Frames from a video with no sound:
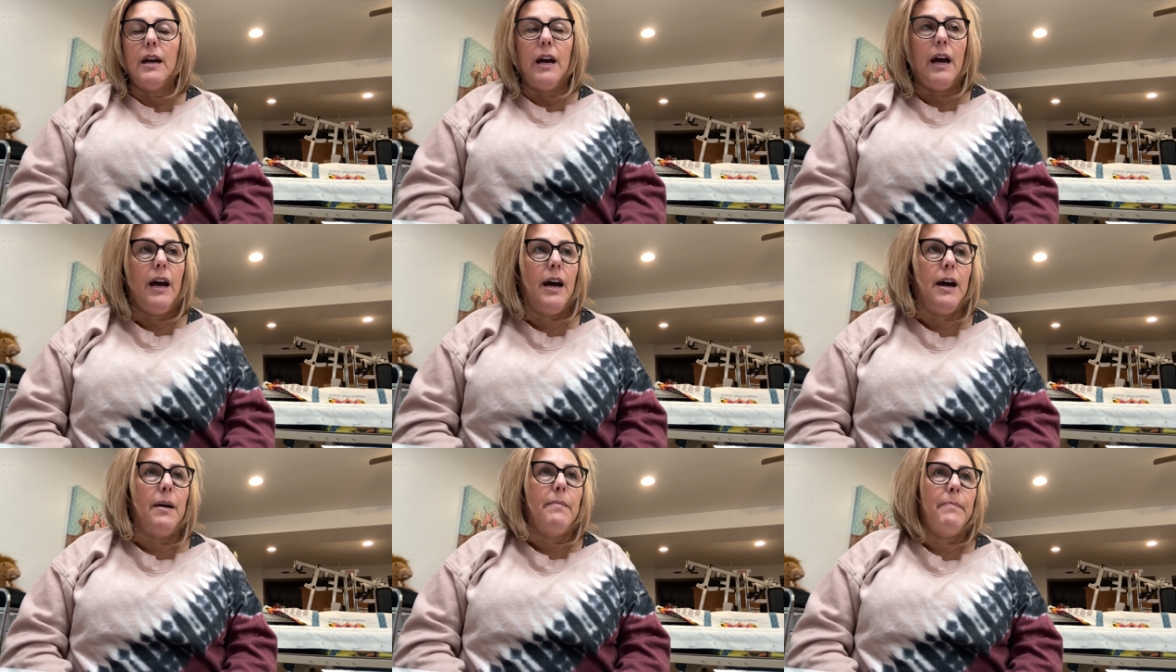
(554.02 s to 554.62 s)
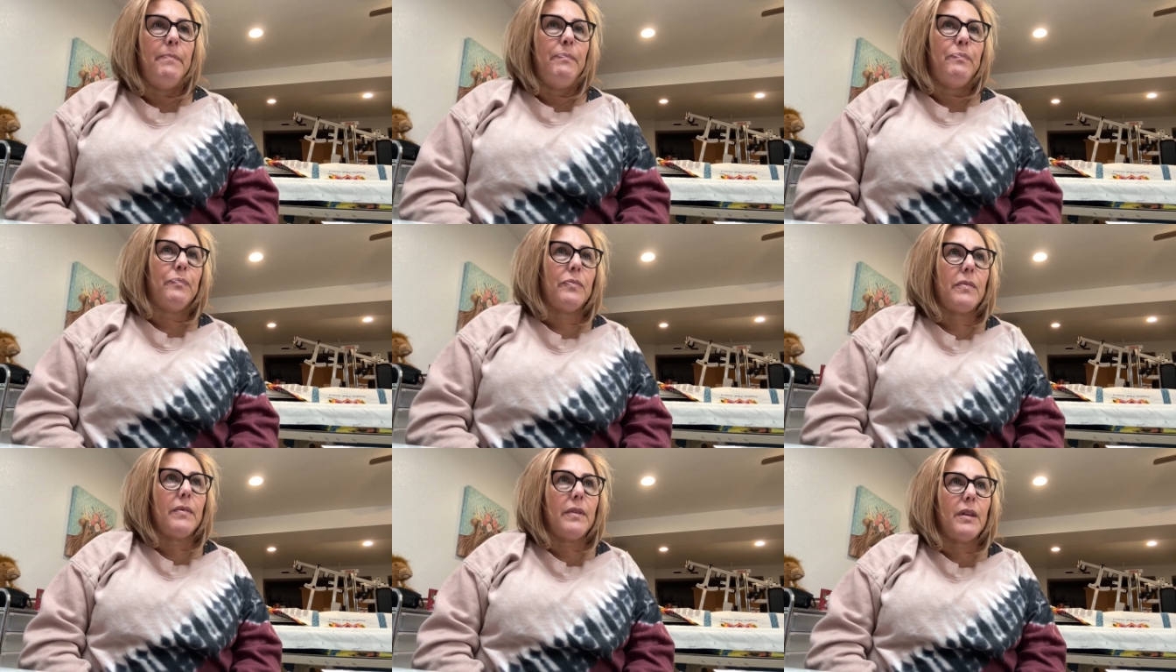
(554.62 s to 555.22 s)
Um,
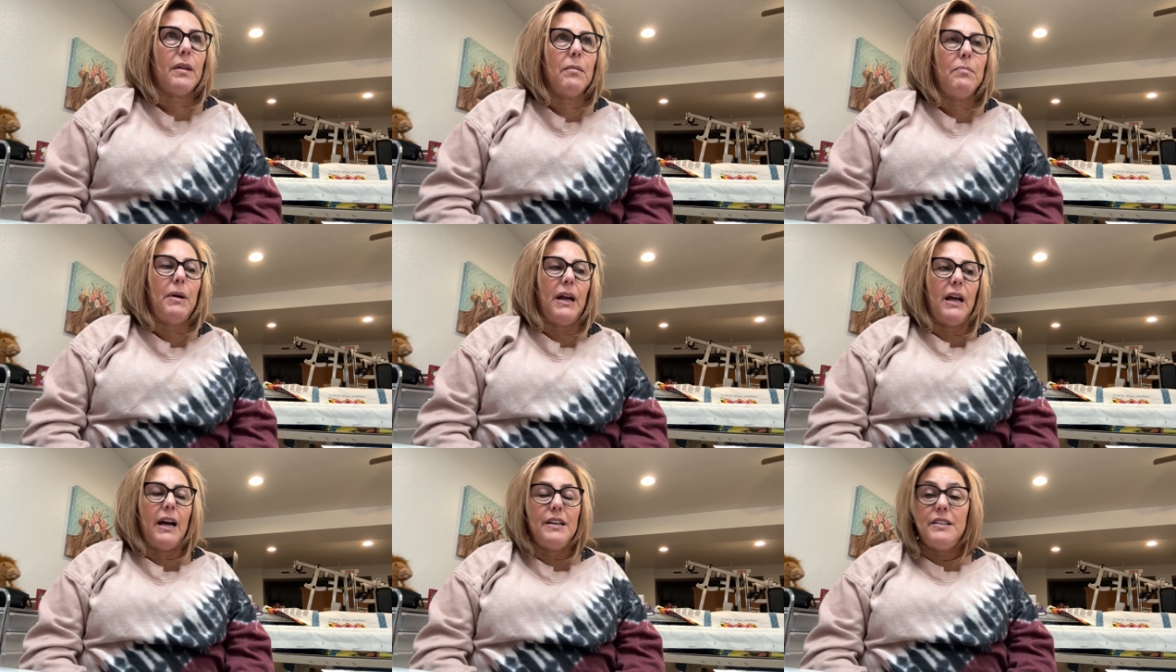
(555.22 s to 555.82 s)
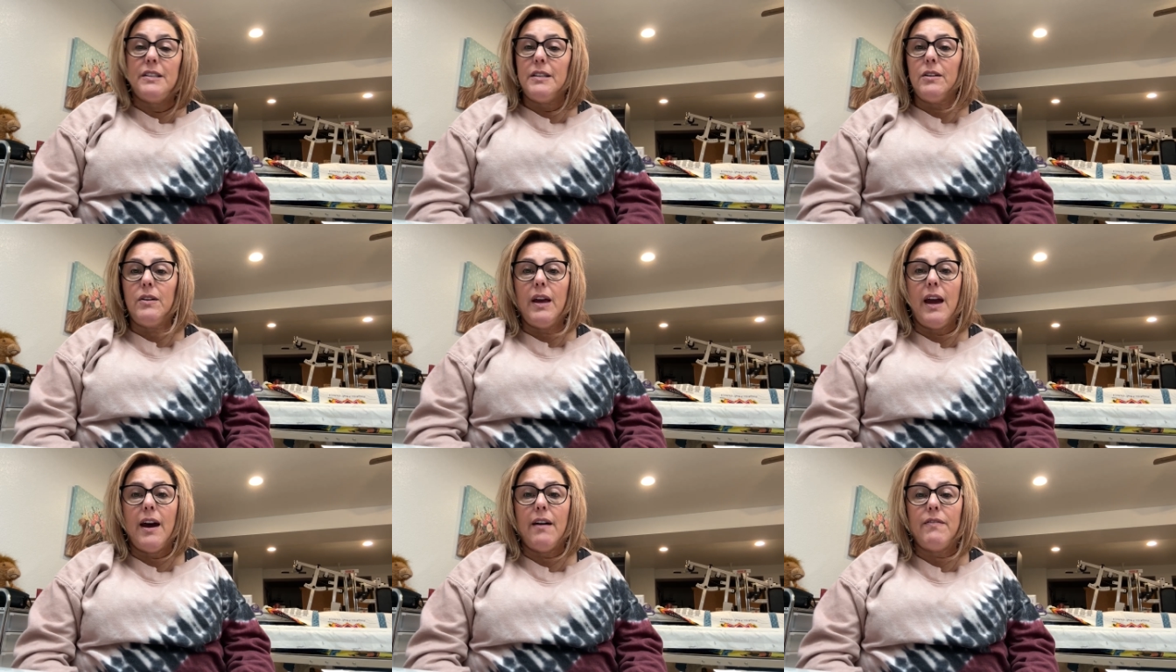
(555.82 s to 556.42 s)
but I still
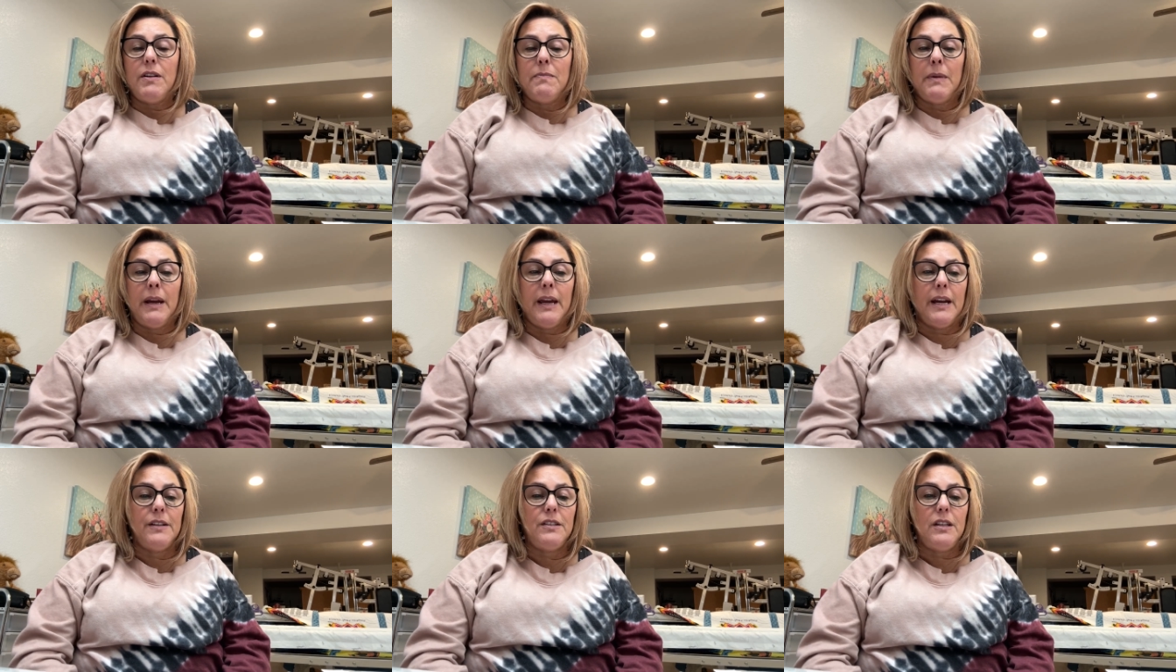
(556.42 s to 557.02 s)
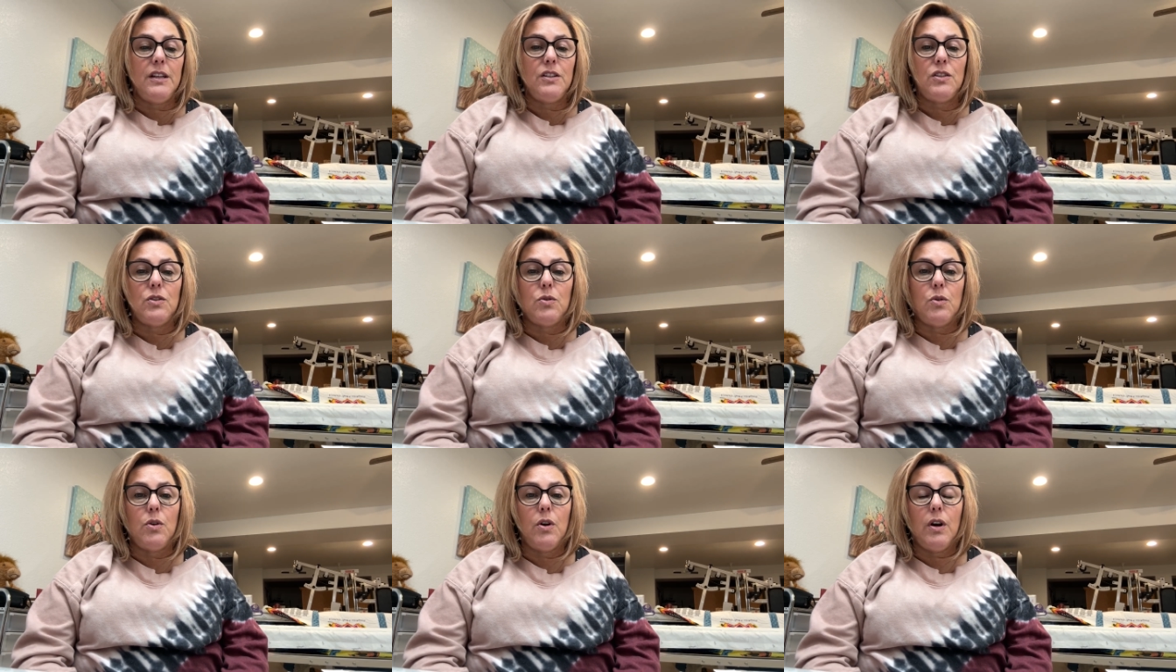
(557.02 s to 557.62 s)
have in my Etsy
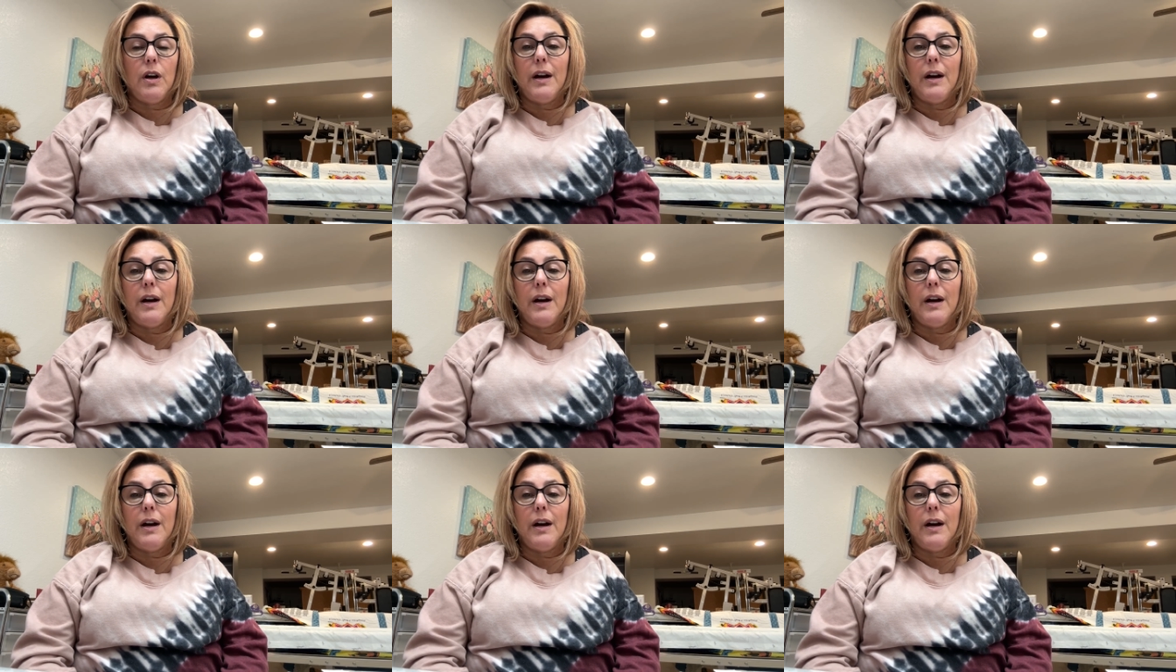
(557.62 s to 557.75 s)
store,